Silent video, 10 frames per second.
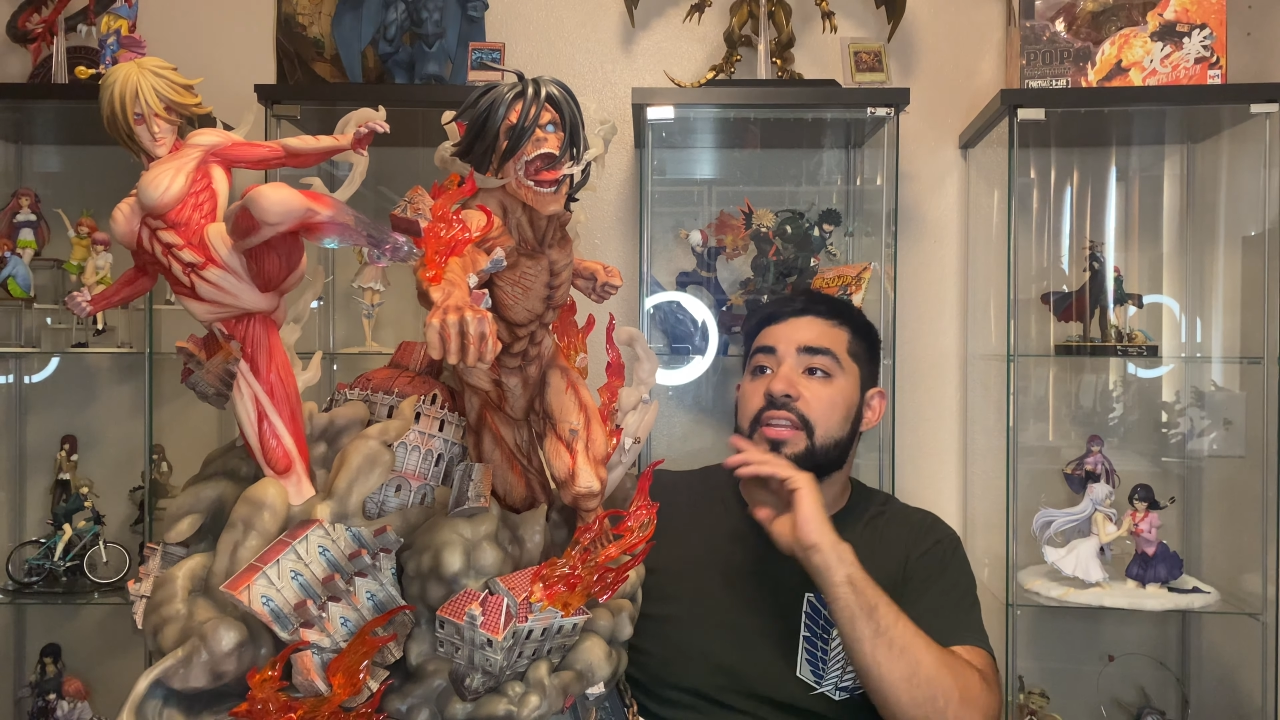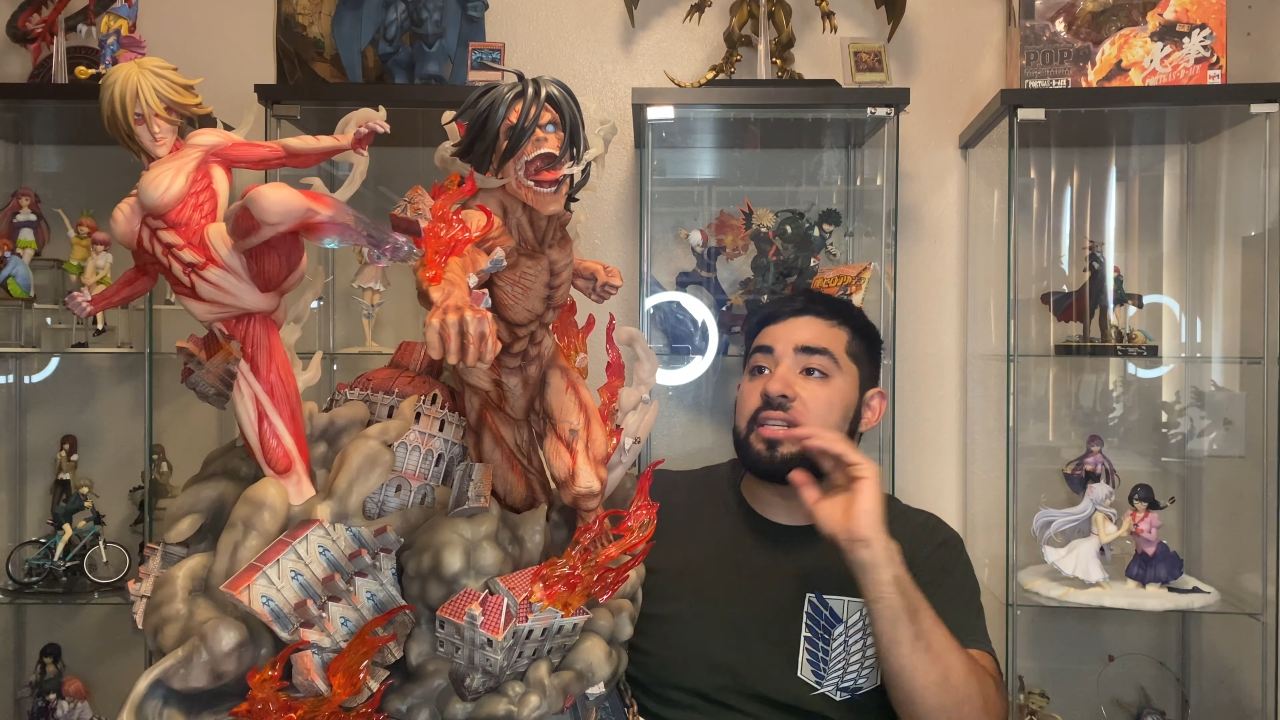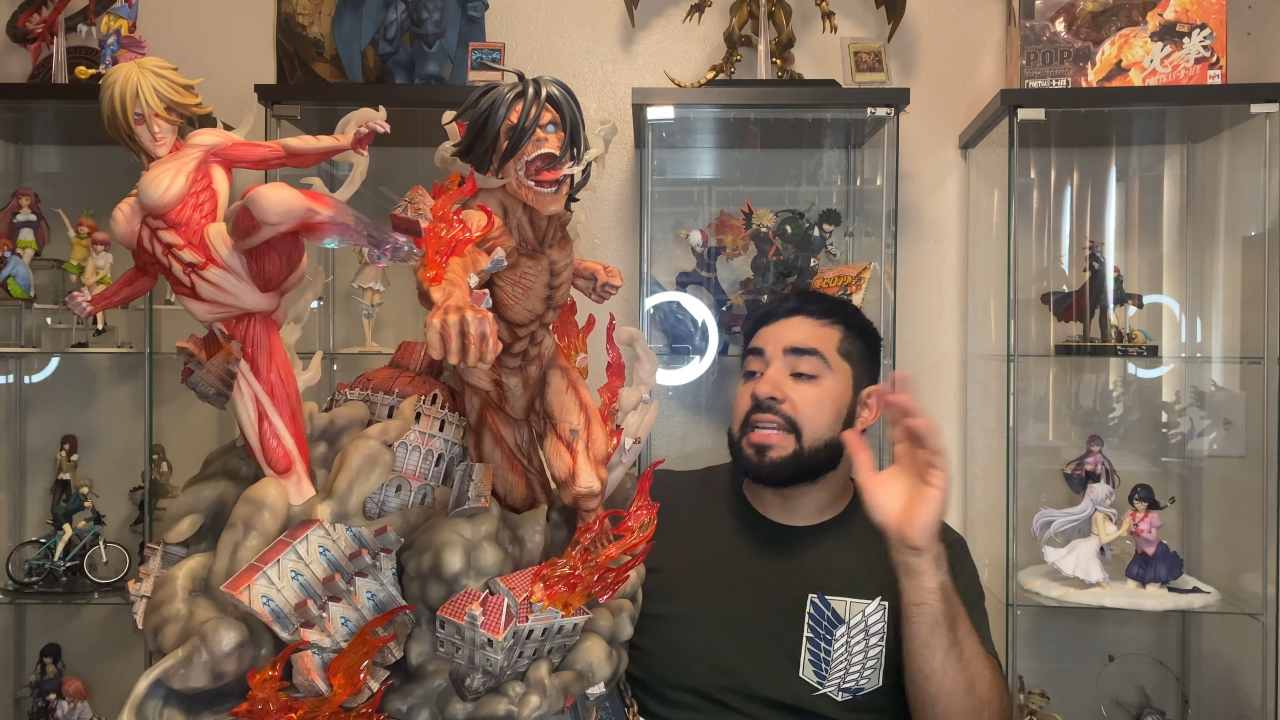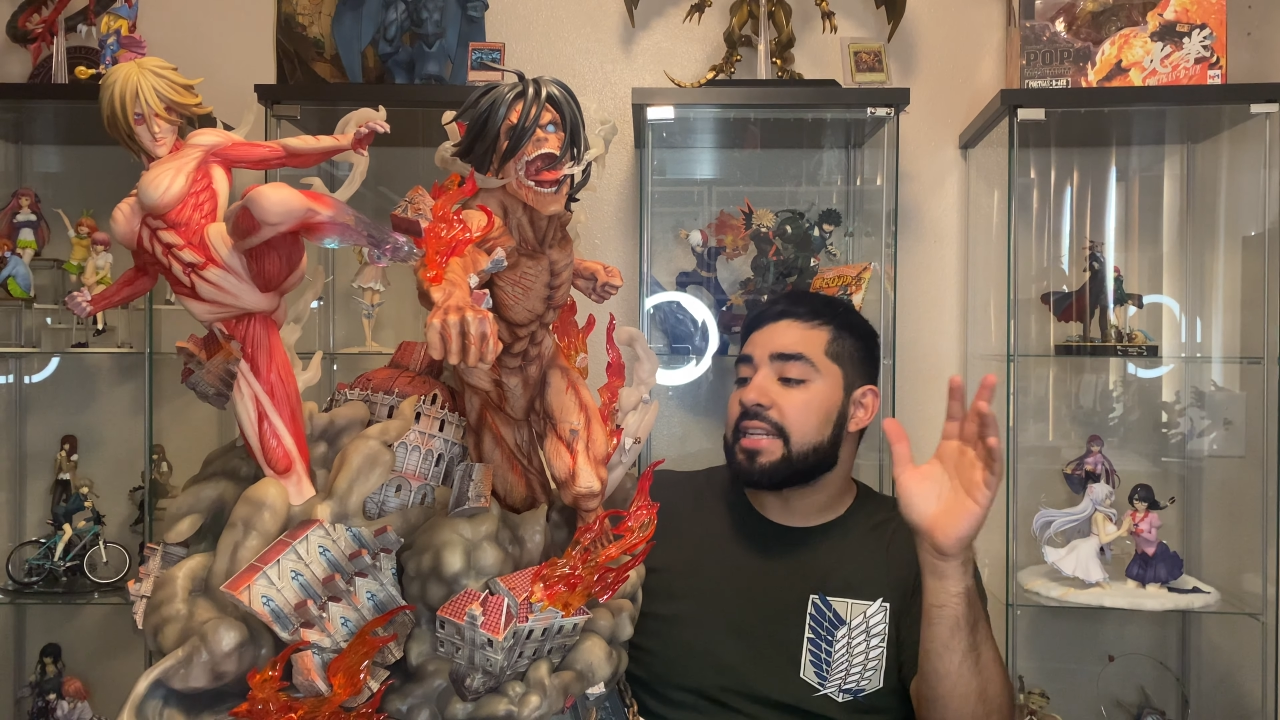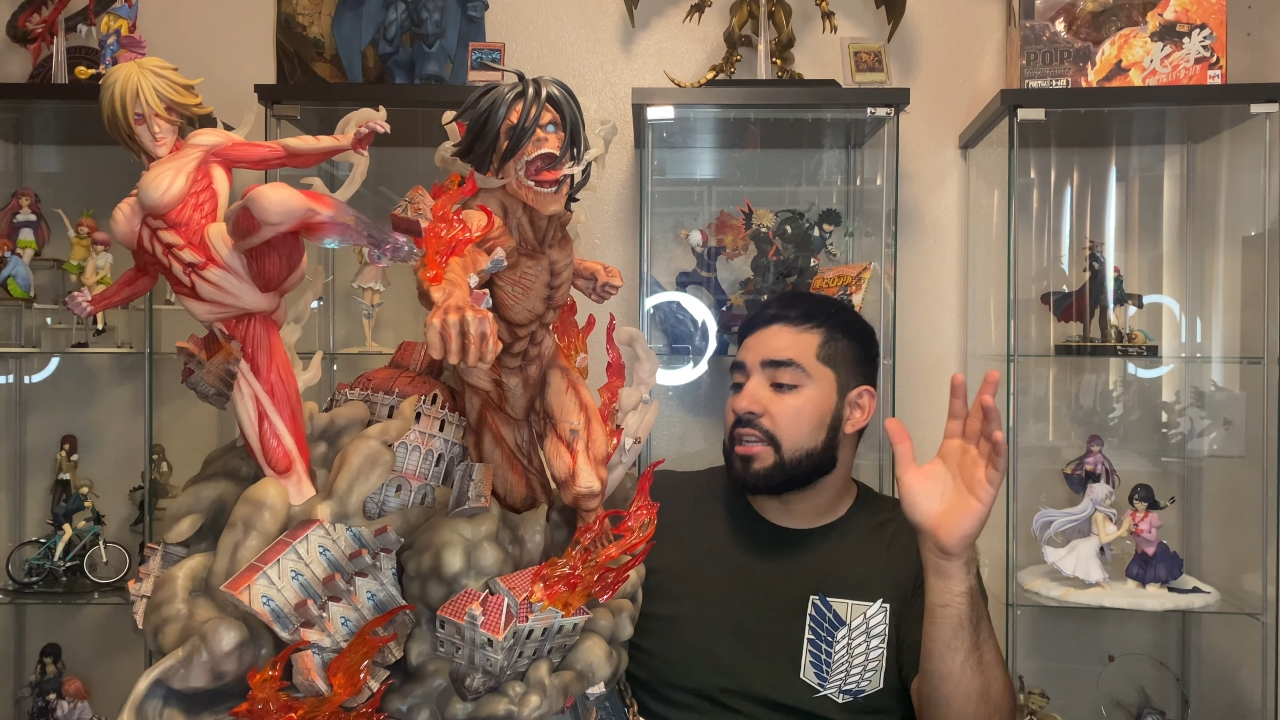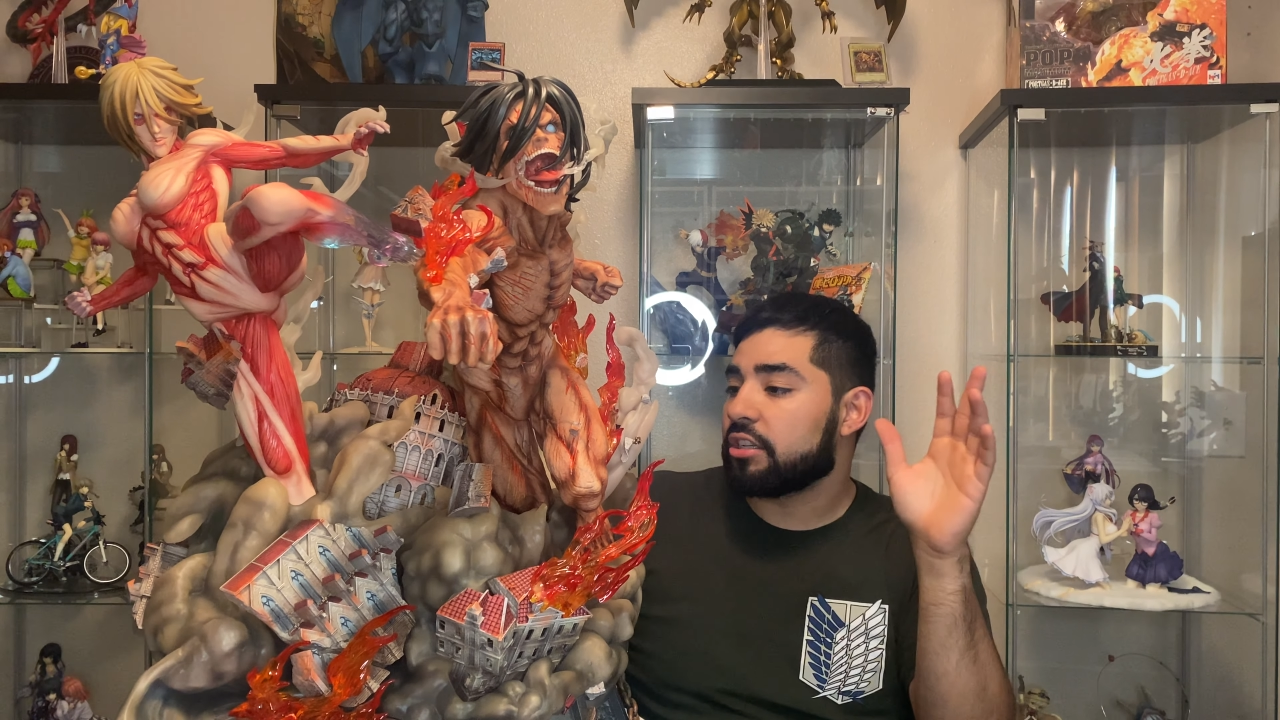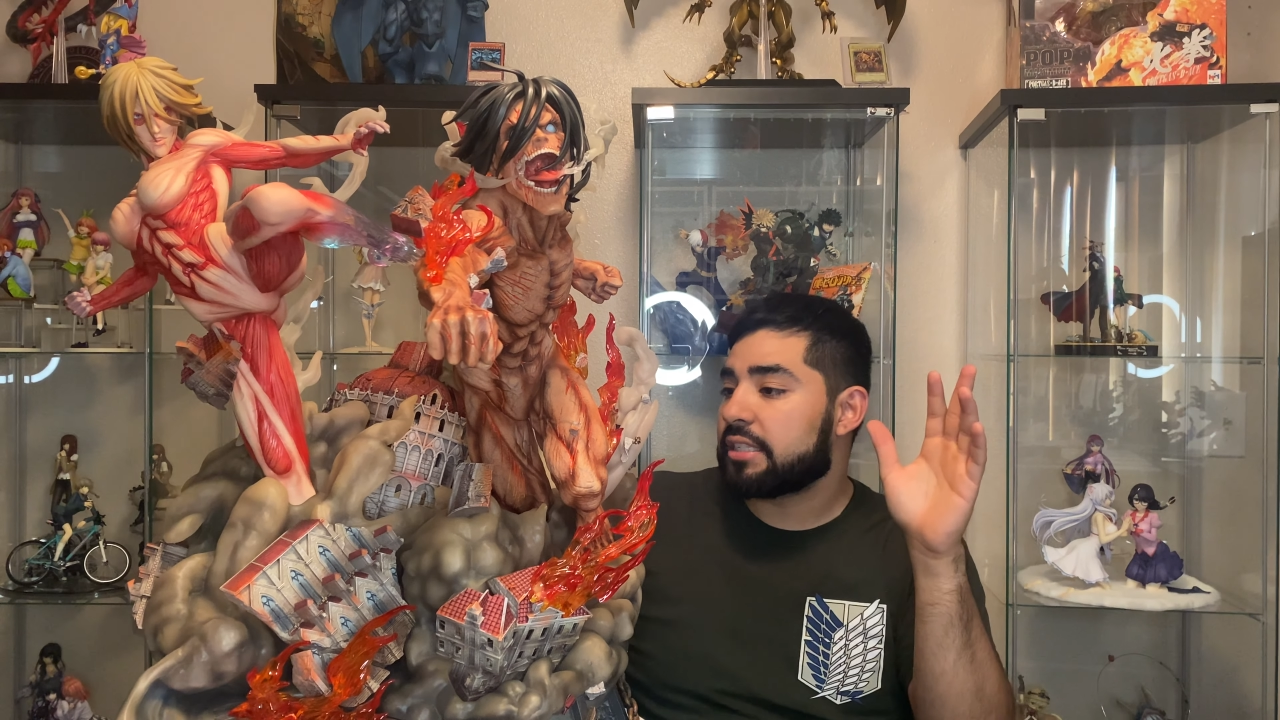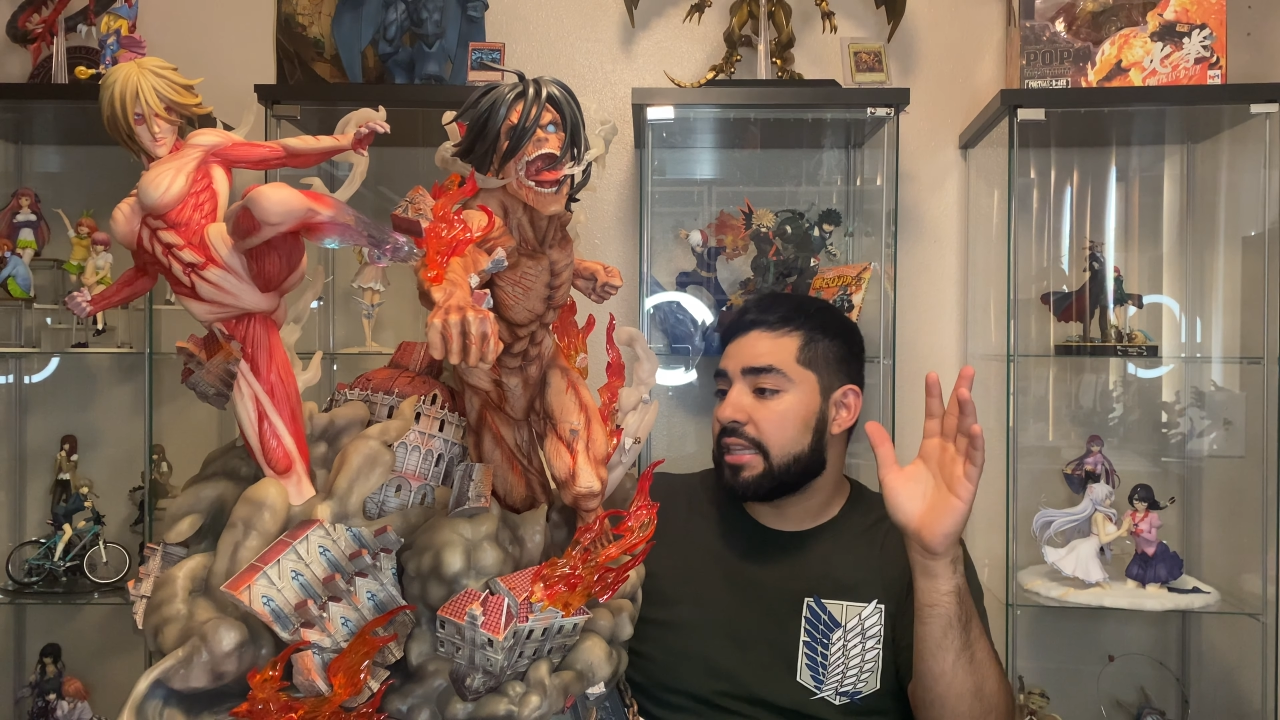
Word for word: details